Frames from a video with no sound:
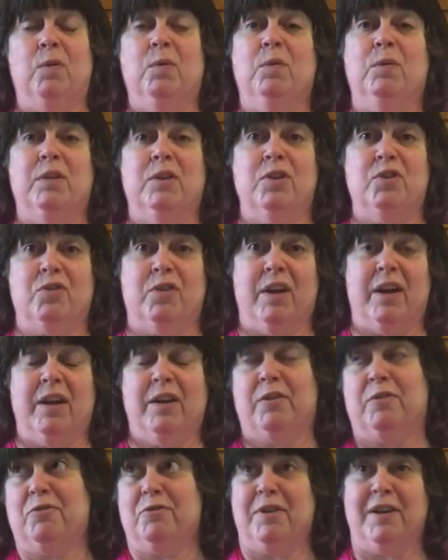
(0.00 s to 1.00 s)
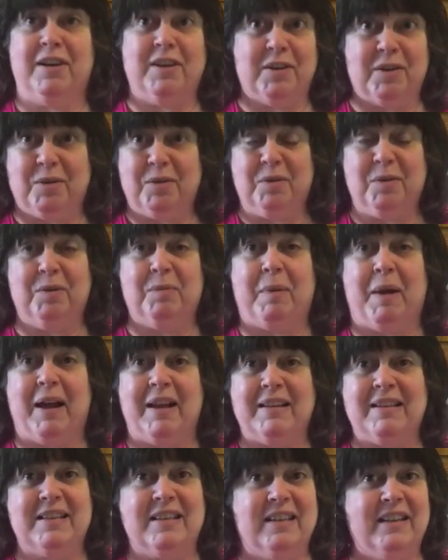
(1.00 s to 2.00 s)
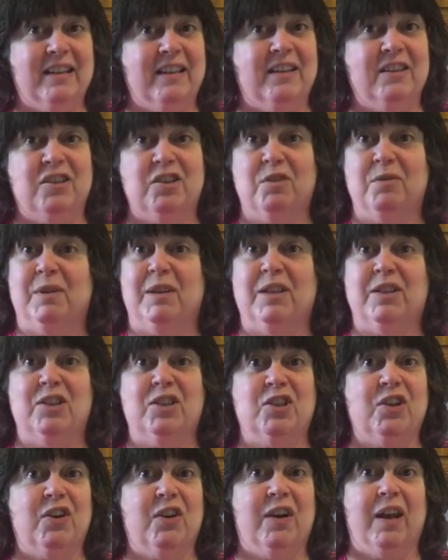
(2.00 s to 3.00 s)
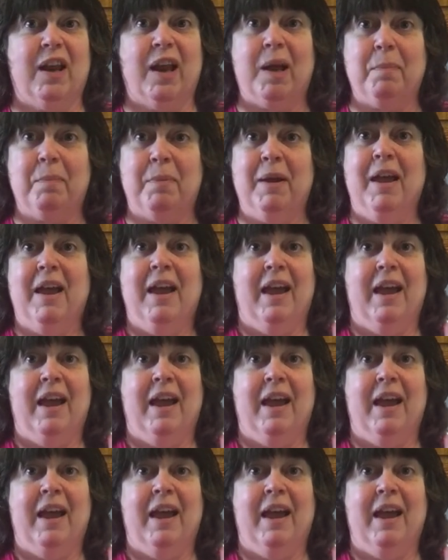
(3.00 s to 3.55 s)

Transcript: cooled and drained or drained and cooled pasta into it, stir it up,